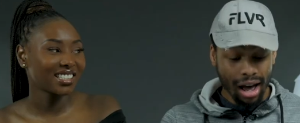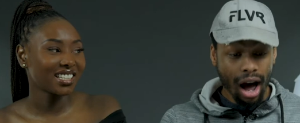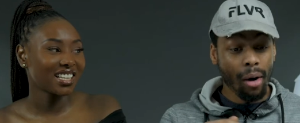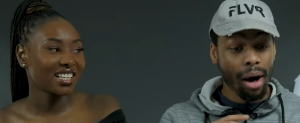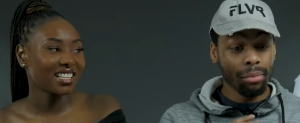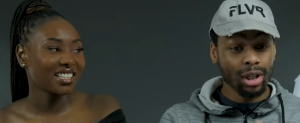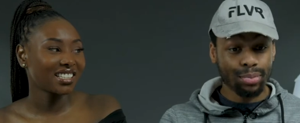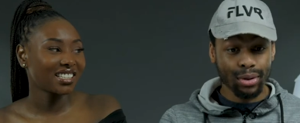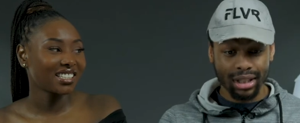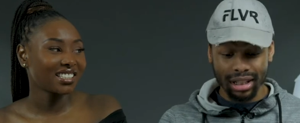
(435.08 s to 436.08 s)
Speaker 1: Oh, I'm not
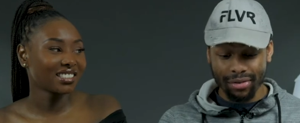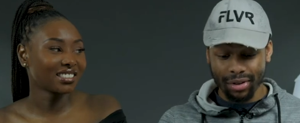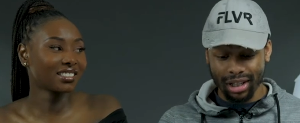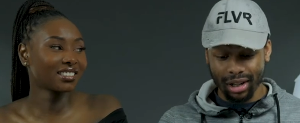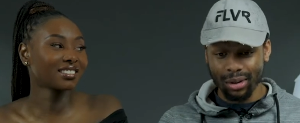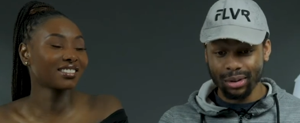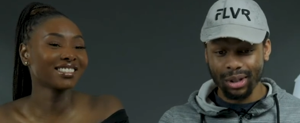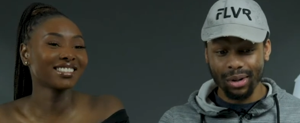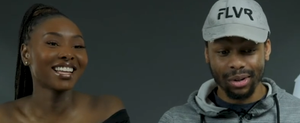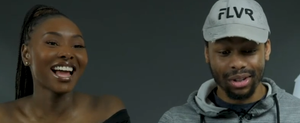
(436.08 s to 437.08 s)
supposed to laugh at the own
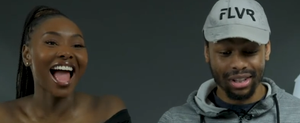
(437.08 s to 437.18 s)
joke.